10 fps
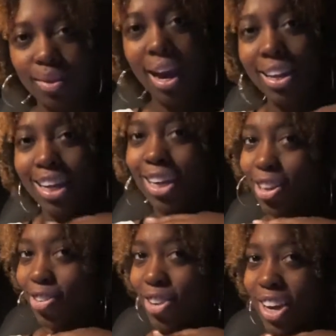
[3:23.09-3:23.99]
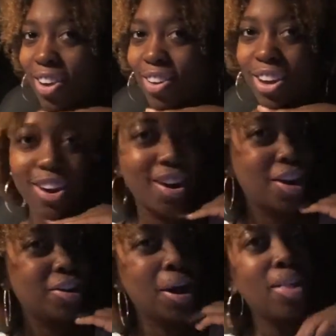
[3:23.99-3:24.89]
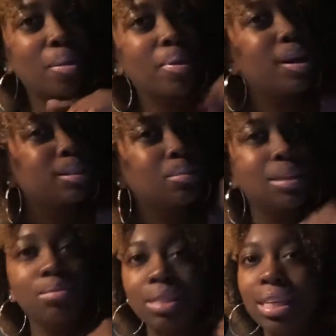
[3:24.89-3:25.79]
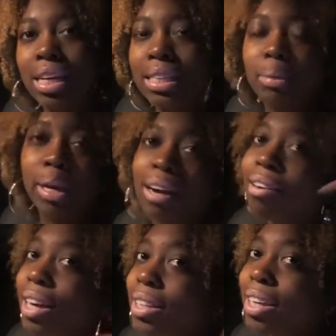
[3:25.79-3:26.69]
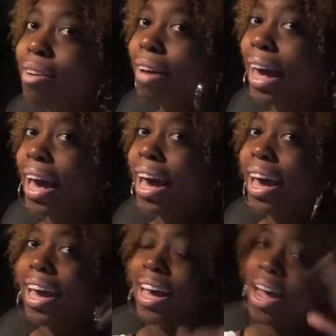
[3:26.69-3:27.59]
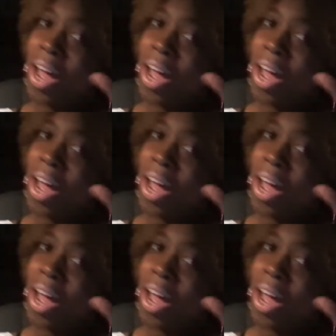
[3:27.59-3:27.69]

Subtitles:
I look cuter down here, you know. I put on some lipstick, some earrings. Okay.